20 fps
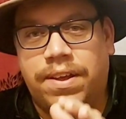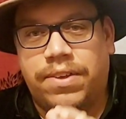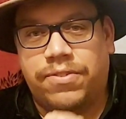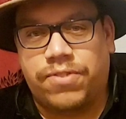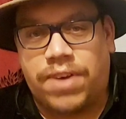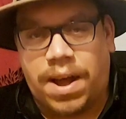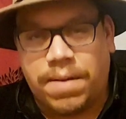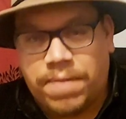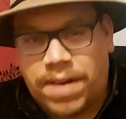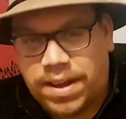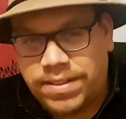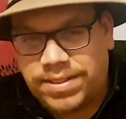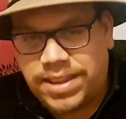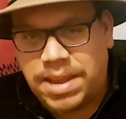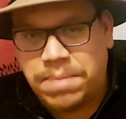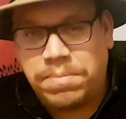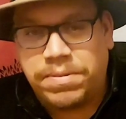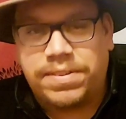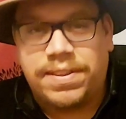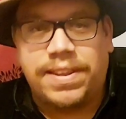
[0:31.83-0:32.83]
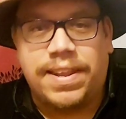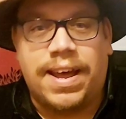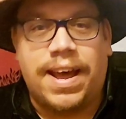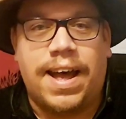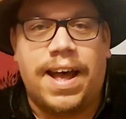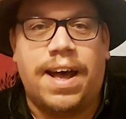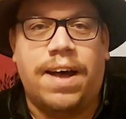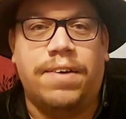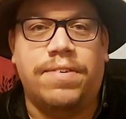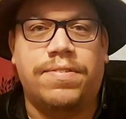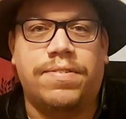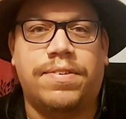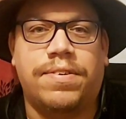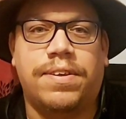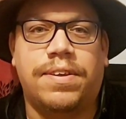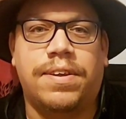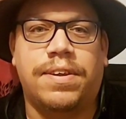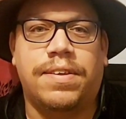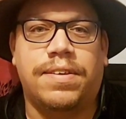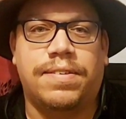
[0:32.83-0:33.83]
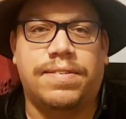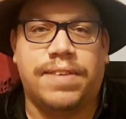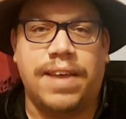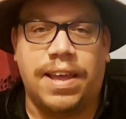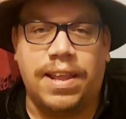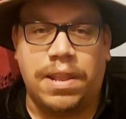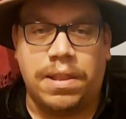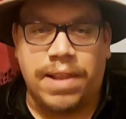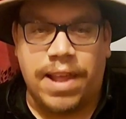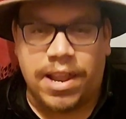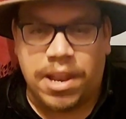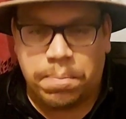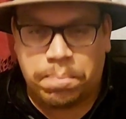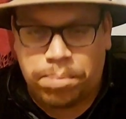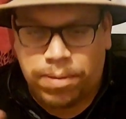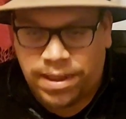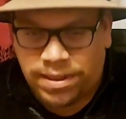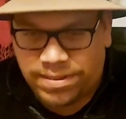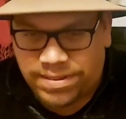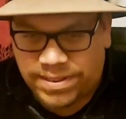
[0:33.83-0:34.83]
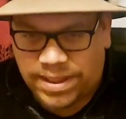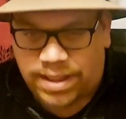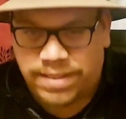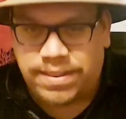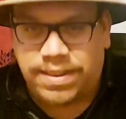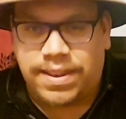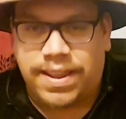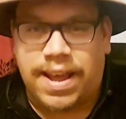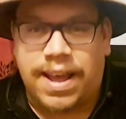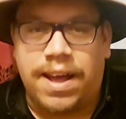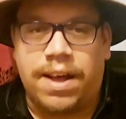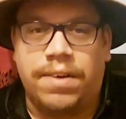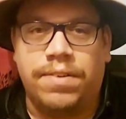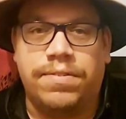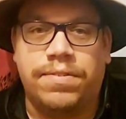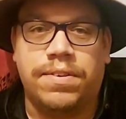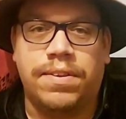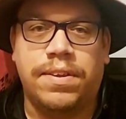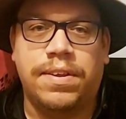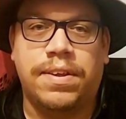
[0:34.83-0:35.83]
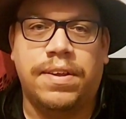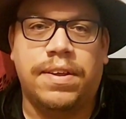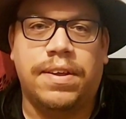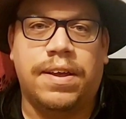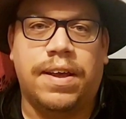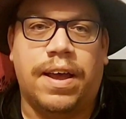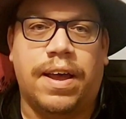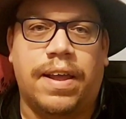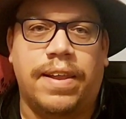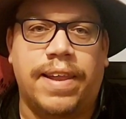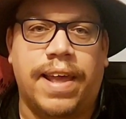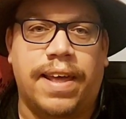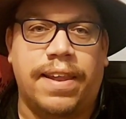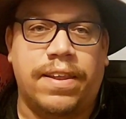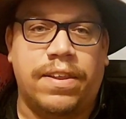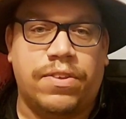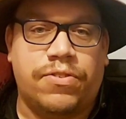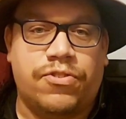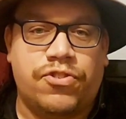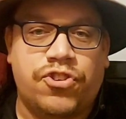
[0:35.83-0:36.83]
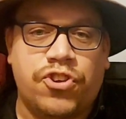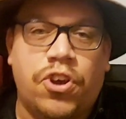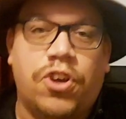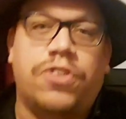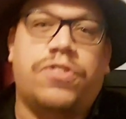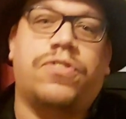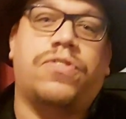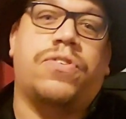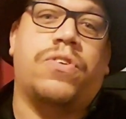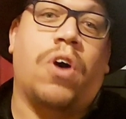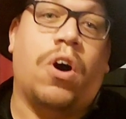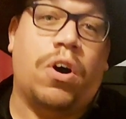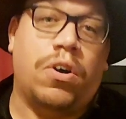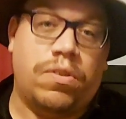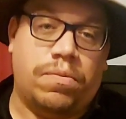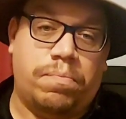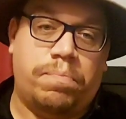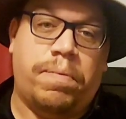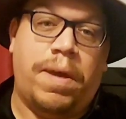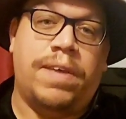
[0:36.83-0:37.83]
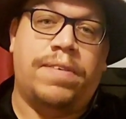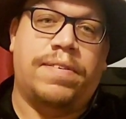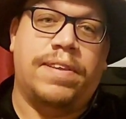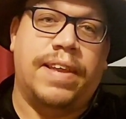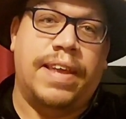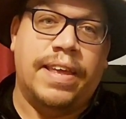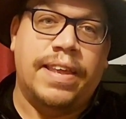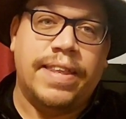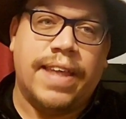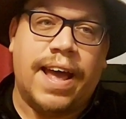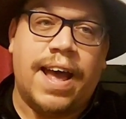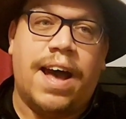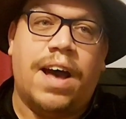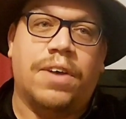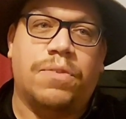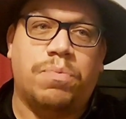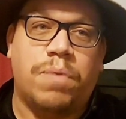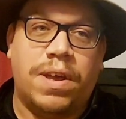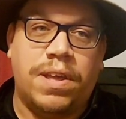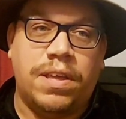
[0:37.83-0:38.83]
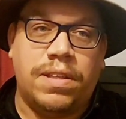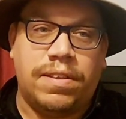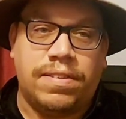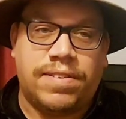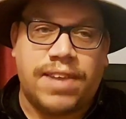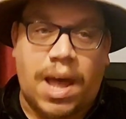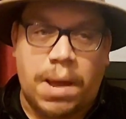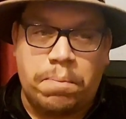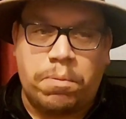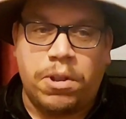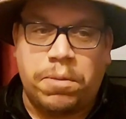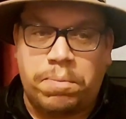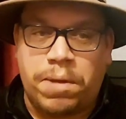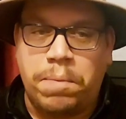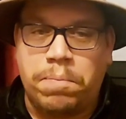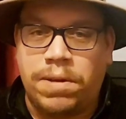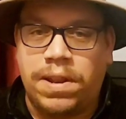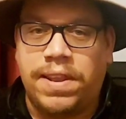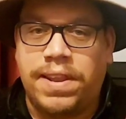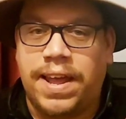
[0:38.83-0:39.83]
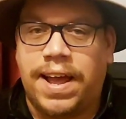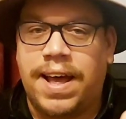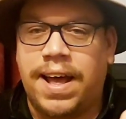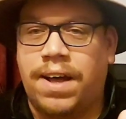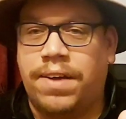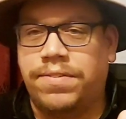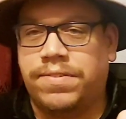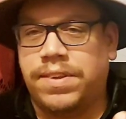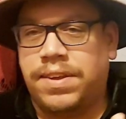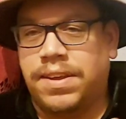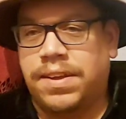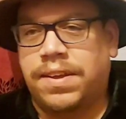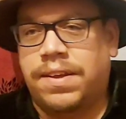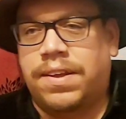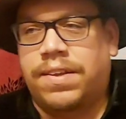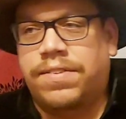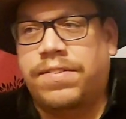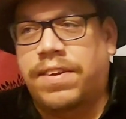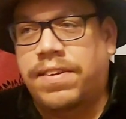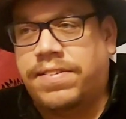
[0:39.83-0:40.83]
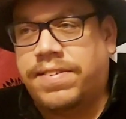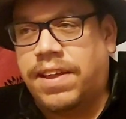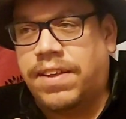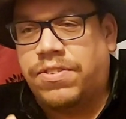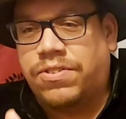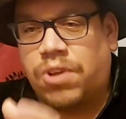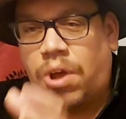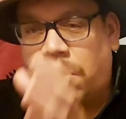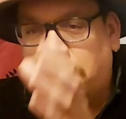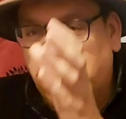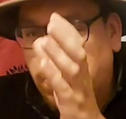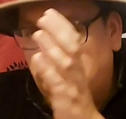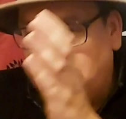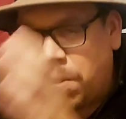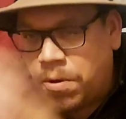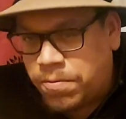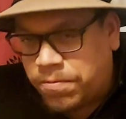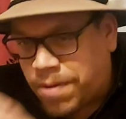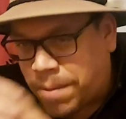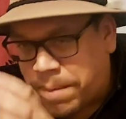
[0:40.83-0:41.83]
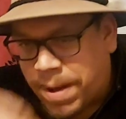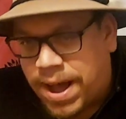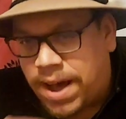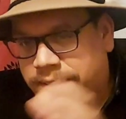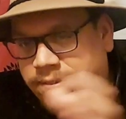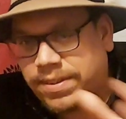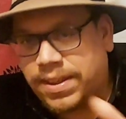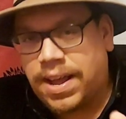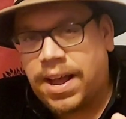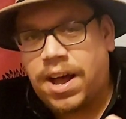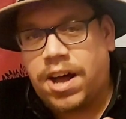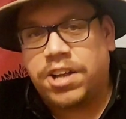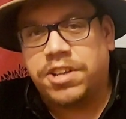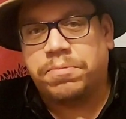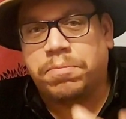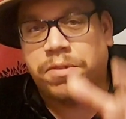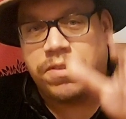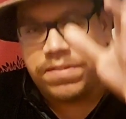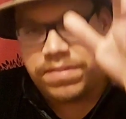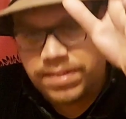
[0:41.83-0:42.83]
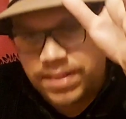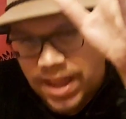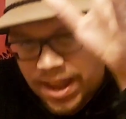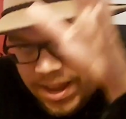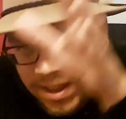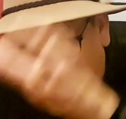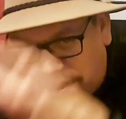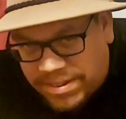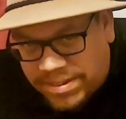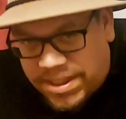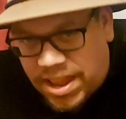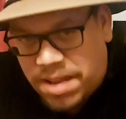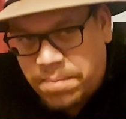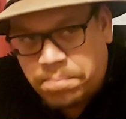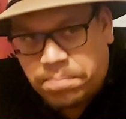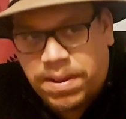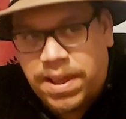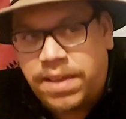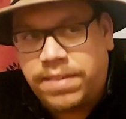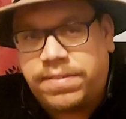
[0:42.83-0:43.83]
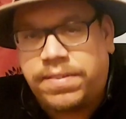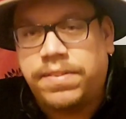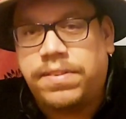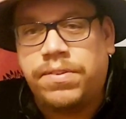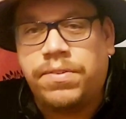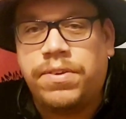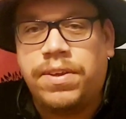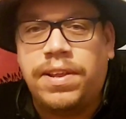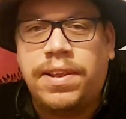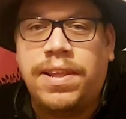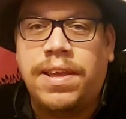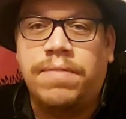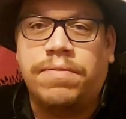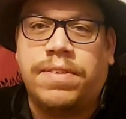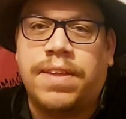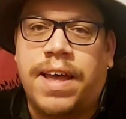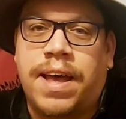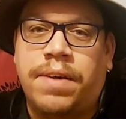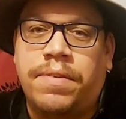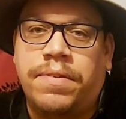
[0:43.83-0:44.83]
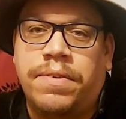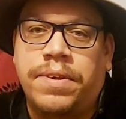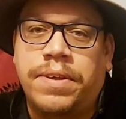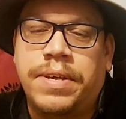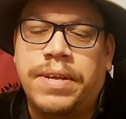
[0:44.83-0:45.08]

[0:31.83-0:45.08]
drive out demons in that house, say let the peace stand in the house, and let the church start basically in the house where you disciple the people in that house. Jesus said, "Don't move from house to house, but stay in the same place until you leave town."